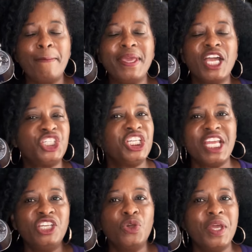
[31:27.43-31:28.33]
Because she
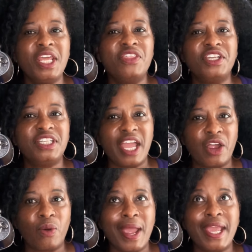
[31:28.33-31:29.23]
didn't do any of the
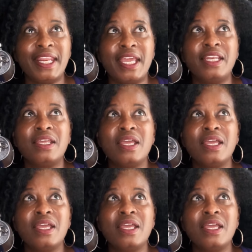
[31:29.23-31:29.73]
decorating.